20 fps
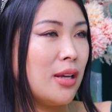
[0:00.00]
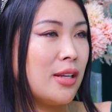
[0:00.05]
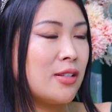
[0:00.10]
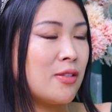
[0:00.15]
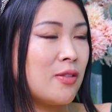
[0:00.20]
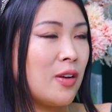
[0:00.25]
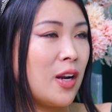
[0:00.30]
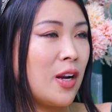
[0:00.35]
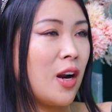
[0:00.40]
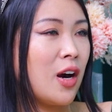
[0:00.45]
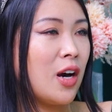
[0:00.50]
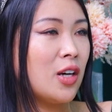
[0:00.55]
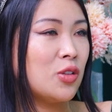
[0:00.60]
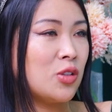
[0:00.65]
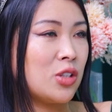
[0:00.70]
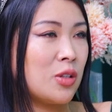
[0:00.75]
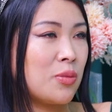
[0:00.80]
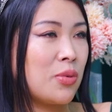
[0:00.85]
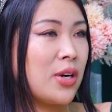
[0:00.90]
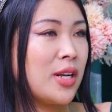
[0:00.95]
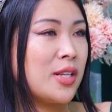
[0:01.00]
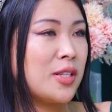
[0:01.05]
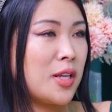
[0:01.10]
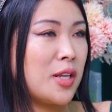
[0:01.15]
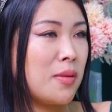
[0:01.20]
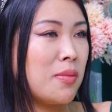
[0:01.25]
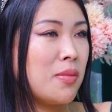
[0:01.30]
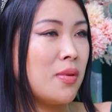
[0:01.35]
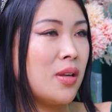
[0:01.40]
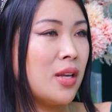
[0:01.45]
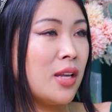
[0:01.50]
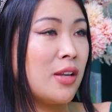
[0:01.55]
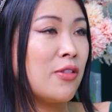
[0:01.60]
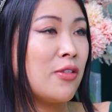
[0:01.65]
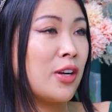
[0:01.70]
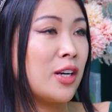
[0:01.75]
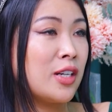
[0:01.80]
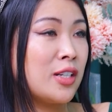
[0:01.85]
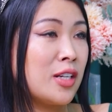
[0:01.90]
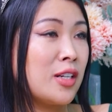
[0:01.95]
It's very hard to surprise him. He
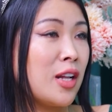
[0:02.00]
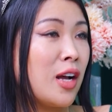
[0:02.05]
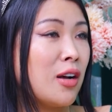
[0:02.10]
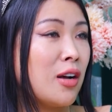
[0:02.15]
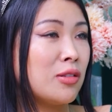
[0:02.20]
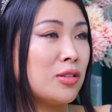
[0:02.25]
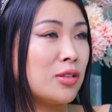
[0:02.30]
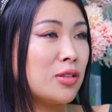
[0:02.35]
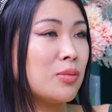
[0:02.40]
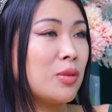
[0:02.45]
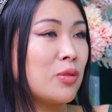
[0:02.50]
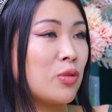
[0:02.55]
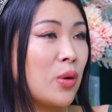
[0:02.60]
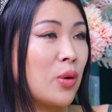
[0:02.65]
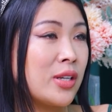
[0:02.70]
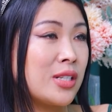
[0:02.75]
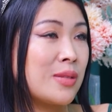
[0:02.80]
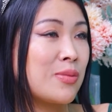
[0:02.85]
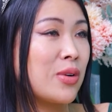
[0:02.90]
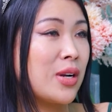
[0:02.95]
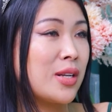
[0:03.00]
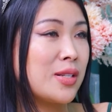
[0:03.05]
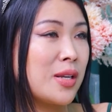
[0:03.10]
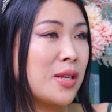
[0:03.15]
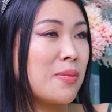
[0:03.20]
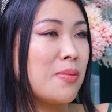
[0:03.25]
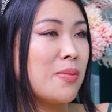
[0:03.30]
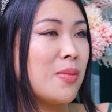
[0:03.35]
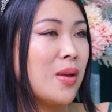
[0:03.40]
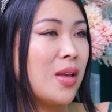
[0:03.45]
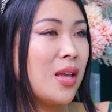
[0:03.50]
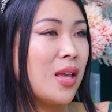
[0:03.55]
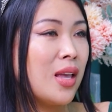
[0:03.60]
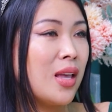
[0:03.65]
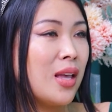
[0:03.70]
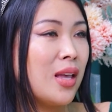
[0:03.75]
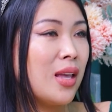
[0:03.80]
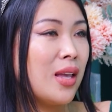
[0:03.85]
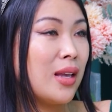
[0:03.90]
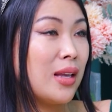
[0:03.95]
figures it out before I surprise him,
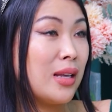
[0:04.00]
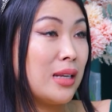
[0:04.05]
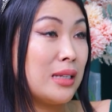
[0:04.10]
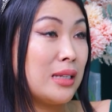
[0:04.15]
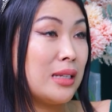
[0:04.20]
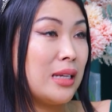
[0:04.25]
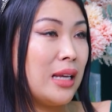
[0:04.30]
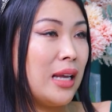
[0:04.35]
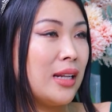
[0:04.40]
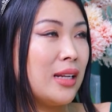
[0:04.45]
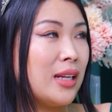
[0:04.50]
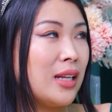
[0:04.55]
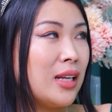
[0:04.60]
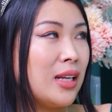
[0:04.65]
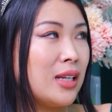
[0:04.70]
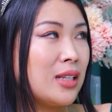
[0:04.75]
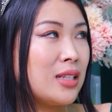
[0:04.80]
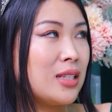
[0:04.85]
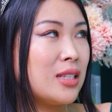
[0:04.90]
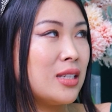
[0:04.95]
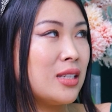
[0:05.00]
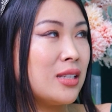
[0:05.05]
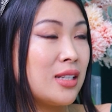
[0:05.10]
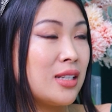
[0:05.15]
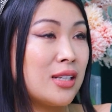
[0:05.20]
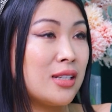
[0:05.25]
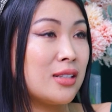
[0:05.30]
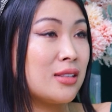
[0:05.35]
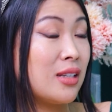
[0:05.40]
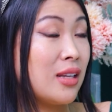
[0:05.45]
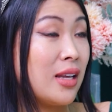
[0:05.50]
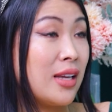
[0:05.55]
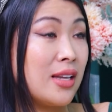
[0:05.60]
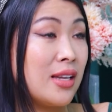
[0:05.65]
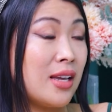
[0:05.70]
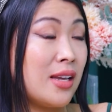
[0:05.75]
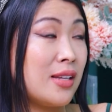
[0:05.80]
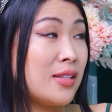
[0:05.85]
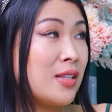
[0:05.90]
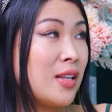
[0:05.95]
and he doesn't.
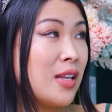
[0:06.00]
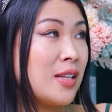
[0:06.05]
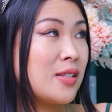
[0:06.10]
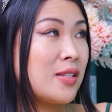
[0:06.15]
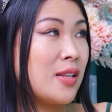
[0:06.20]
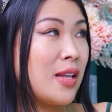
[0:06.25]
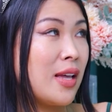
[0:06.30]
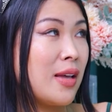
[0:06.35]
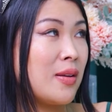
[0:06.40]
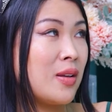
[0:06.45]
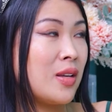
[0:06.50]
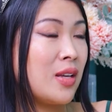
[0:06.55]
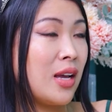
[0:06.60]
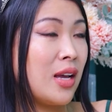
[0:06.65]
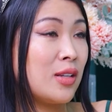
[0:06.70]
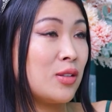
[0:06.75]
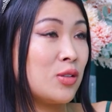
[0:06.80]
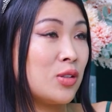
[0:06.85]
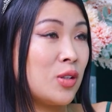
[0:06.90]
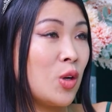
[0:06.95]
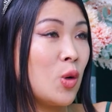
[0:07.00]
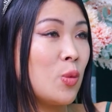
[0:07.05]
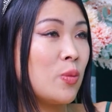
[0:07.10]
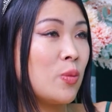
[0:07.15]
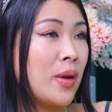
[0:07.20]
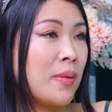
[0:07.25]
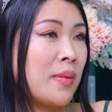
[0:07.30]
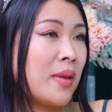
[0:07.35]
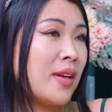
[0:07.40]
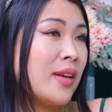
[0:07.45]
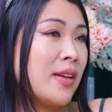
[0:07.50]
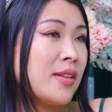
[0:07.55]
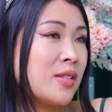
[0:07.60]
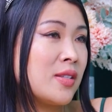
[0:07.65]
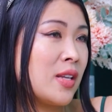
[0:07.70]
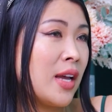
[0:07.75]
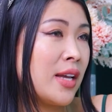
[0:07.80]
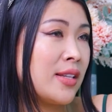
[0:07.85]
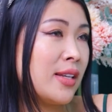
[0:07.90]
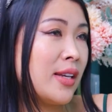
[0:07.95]
It's. I hope. I mean,
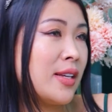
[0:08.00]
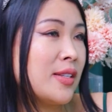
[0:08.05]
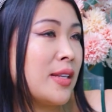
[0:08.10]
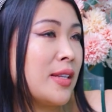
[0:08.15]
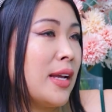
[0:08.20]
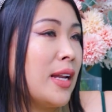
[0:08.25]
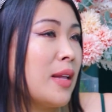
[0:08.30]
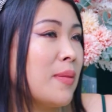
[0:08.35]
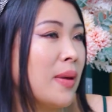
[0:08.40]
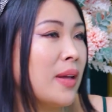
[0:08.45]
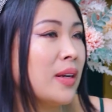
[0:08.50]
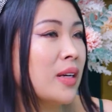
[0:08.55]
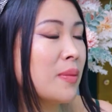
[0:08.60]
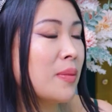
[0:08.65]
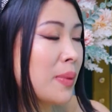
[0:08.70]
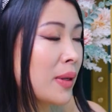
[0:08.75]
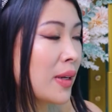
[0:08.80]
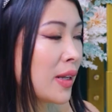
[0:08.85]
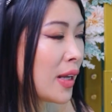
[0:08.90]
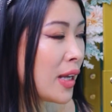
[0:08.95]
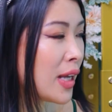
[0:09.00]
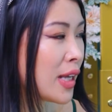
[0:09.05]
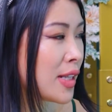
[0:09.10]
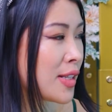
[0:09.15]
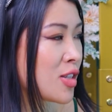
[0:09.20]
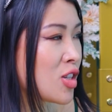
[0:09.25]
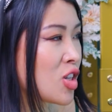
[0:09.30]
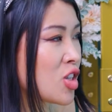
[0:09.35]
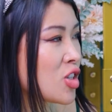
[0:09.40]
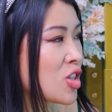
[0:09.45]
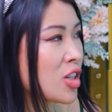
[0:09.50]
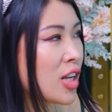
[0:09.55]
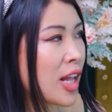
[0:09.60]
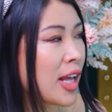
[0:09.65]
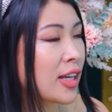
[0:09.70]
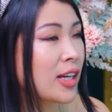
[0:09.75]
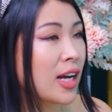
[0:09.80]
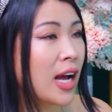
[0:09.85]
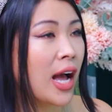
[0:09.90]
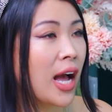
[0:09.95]
it's. I think it's getting better, but it's just
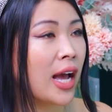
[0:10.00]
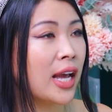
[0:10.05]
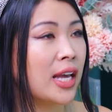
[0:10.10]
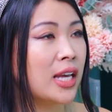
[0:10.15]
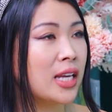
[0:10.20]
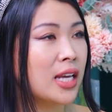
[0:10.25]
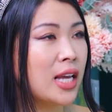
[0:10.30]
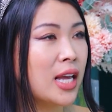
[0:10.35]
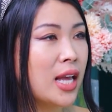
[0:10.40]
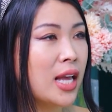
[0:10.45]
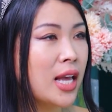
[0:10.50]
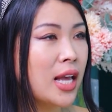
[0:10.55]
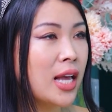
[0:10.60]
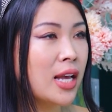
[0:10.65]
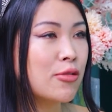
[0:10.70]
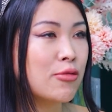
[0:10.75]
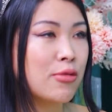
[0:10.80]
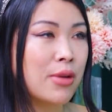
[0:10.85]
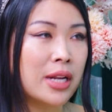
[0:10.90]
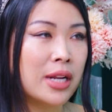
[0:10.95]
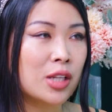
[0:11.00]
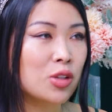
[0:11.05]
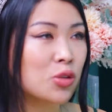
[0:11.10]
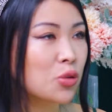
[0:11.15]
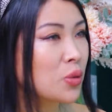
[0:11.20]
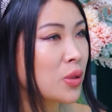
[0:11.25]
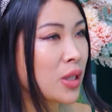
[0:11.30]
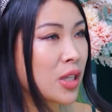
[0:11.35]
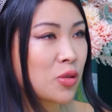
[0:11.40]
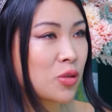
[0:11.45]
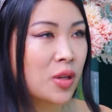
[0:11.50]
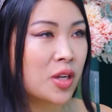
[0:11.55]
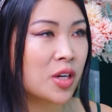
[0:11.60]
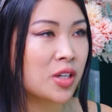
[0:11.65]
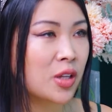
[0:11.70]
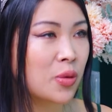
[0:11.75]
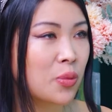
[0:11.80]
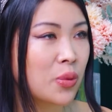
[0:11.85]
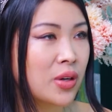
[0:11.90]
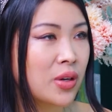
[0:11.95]
like I really do need to hear
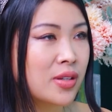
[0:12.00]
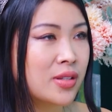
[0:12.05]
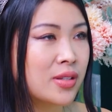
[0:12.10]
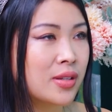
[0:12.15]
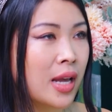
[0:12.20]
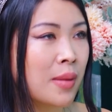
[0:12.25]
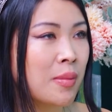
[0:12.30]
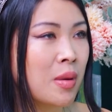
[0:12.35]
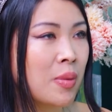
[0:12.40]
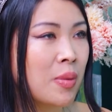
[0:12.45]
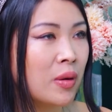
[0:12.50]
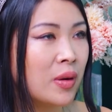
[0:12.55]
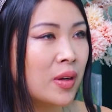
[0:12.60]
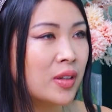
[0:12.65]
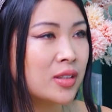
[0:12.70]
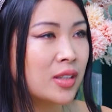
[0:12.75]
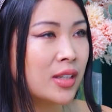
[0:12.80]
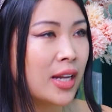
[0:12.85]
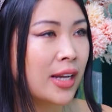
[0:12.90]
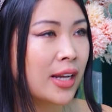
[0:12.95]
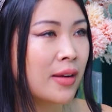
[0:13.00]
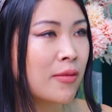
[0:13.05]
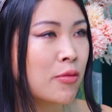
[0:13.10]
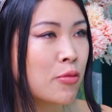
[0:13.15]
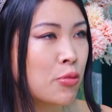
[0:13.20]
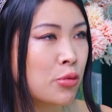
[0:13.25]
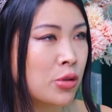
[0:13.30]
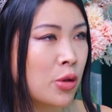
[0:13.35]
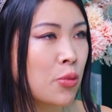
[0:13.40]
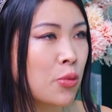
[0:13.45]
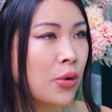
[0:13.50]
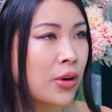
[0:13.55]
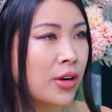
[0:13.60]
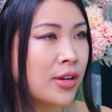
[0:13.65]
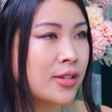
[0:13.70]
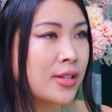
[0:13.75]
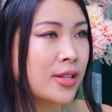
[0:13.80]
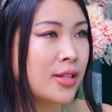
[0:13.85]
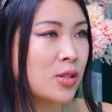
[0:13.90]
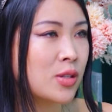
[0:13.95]
the words. I'm a poet. Like the
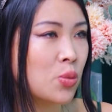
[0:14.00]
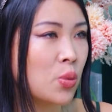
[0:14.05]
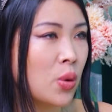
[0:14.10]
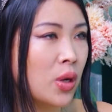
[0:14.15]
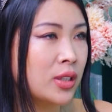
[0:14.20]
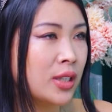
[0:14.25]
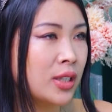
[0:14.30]
words is what